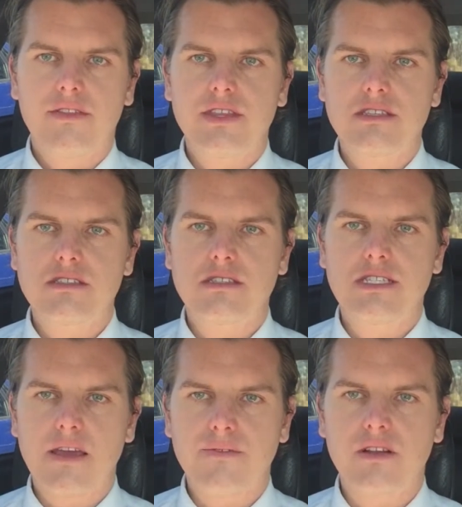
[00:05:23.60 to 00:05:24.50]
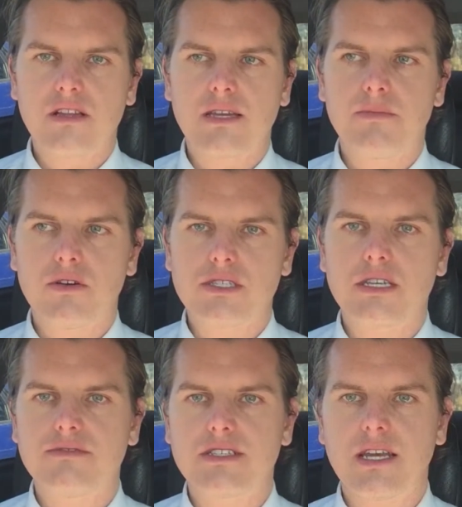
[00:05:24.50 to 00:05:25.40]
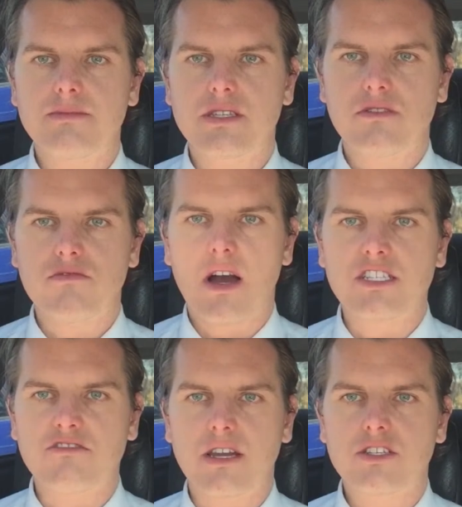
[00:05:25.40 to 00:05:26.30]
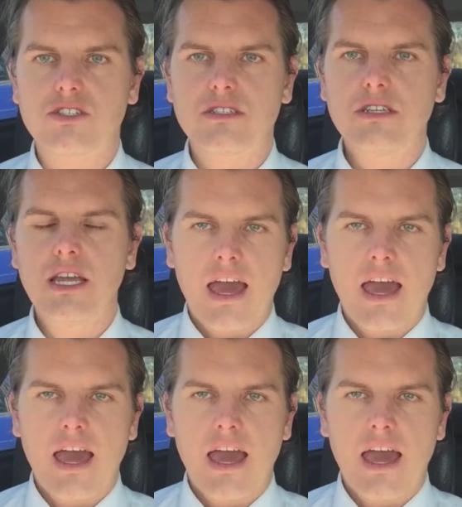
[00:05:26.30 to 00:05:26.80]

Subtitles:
this is definitely positive steps in the right direction,